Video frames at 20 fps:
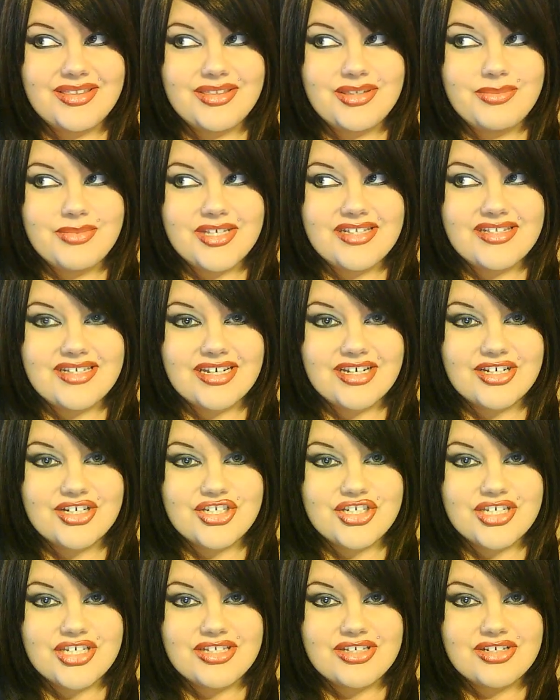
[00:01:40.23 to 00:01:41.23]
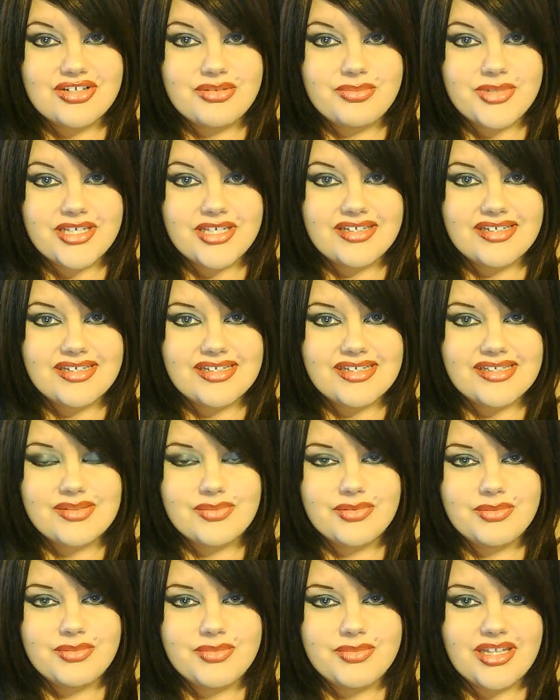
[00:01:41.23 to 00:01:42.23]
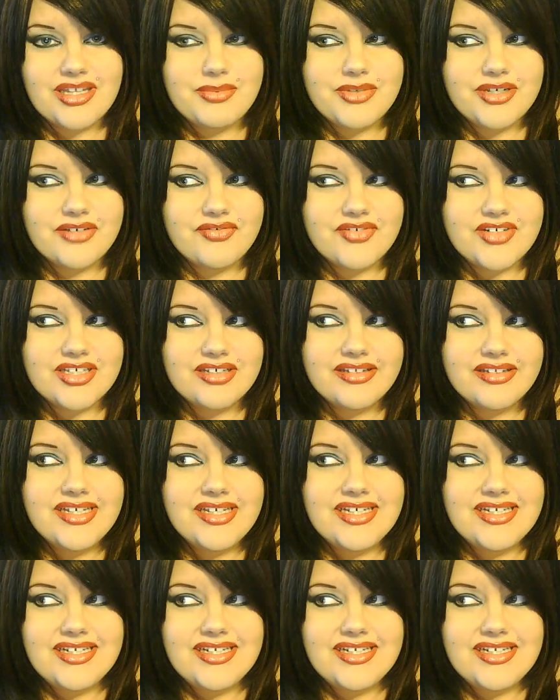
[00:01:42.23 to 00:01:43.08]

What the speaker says: the midsections or the bellies wouldn't be that big of a deal.